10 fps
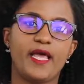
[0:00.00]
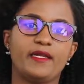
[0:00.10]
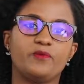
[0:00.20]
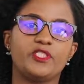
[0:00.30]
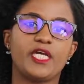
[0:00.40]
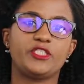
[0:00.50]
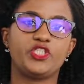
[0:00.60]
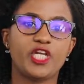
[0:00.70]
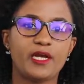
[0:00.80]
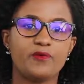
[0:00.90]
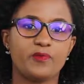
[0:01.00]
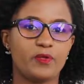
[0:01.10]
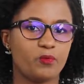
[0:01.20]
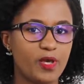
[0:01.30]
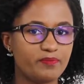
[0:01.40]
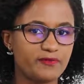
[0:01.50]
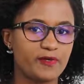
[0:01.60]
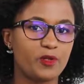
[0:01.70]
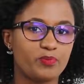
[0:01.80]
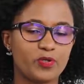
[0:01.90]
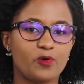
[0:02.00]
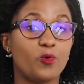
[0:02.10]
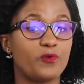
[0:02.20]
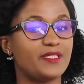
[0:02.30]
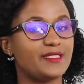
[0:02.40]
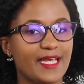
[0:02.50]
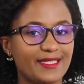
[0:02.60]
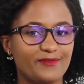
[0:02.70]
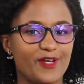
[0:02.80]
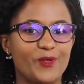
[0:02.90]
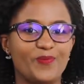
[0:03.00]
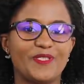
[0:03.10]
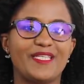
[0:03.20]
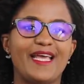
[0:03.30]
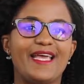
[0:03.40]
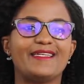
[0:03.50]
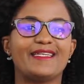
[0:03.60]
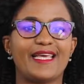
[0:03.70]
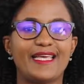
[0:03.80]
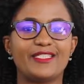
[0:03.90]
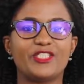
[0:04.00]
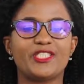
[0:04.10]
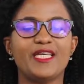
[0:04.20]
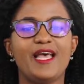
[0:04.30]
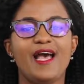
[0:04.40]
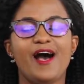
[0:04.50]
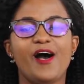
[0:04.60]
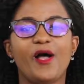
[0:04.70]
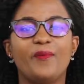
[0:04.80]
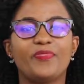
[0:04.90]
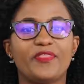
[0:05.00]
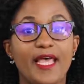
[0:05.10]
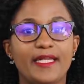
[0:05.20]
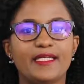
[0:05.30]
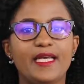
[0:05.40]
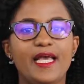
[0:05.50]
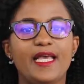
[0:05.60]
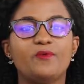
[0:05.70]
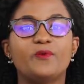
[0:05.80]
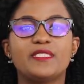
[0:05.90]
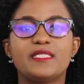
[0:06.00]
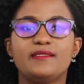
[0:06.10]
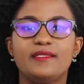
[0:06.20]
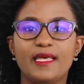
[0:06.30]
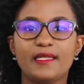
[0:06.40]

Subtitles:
plan, which I shared with the web developer or the tech developer that I had engaged then. It was in